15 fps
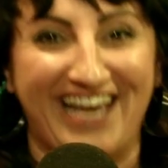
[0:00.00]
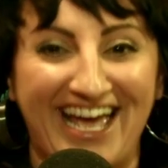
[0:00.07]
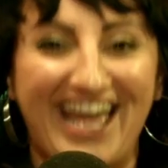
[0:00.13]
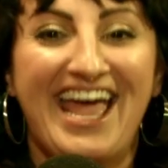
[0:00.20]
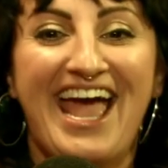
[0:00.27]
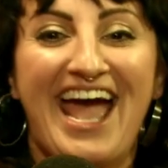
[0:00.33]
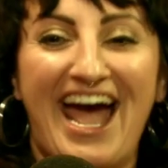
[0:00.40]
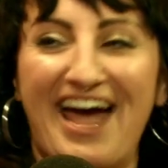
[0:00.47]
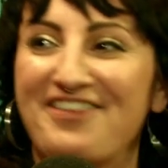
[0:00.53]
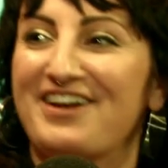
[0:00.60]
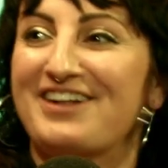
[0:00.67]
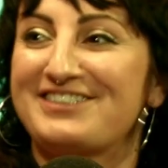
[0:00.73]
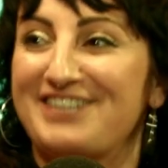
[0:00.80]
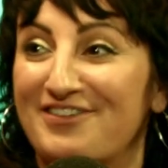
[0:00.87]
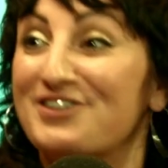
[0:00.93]
I think and then
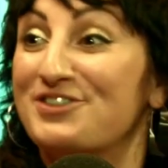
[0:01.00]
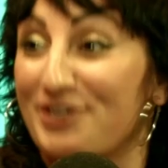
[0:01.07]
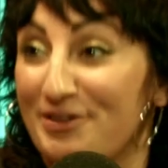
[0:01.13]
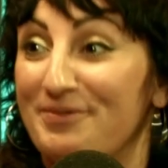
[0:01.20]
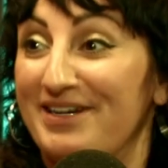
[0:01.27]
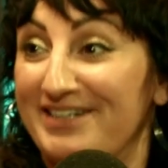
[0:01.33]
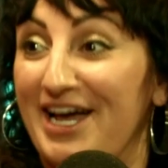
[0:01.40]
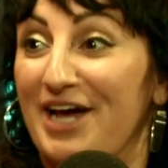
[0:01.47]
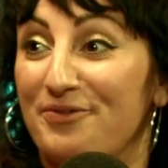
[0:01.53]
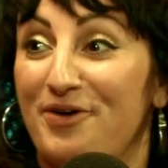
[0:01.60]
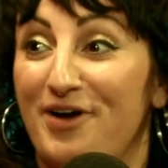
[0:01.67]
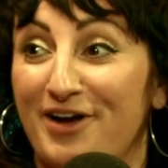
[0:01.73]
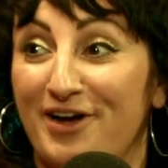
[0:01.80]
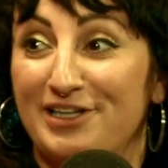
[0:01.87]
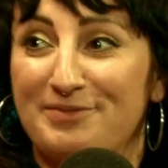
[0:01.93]
I'll tell the story of my dad
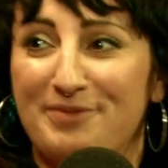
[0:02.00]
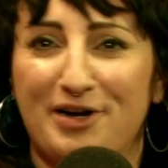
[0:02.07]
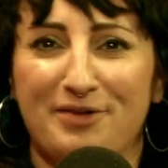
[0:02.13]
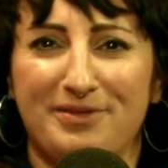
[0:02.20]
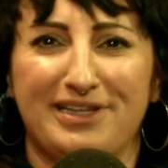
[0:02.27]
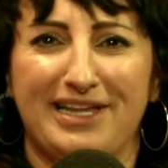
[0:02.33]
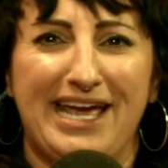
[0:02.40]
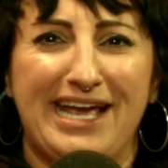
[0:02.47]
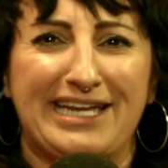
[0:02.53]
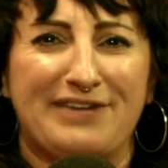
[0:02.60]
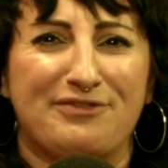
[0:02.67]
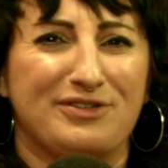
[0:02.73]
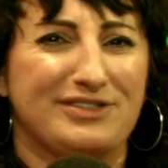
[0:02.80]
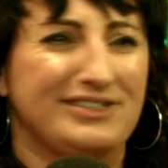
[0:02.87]
walking on the bottom of the lake, and everyone's